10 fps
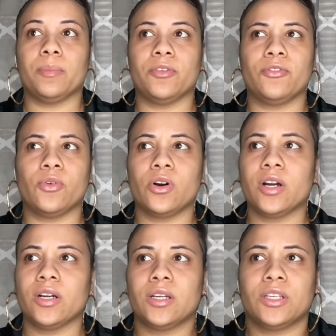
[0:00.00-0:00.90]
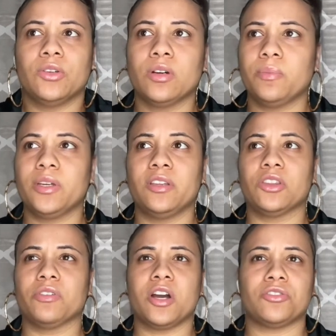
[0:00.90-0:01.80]
Before, you could be
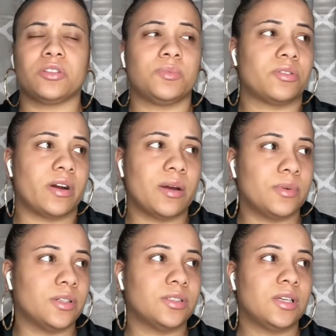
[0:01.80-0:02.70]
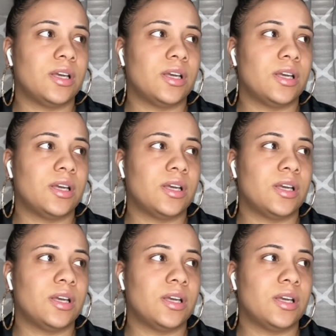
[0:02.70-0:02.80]
300 subscribers,